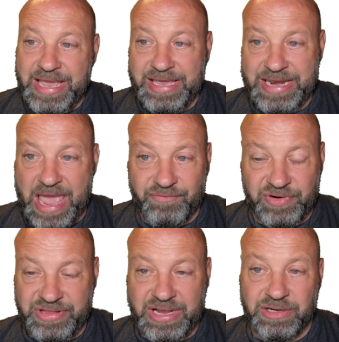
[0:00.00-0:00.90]
and
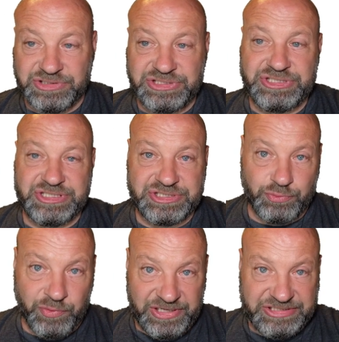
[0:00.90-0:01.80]
everything else is
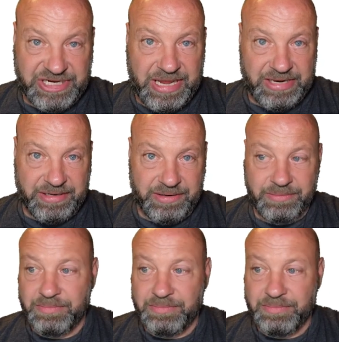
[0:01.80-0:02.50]
just reskinned.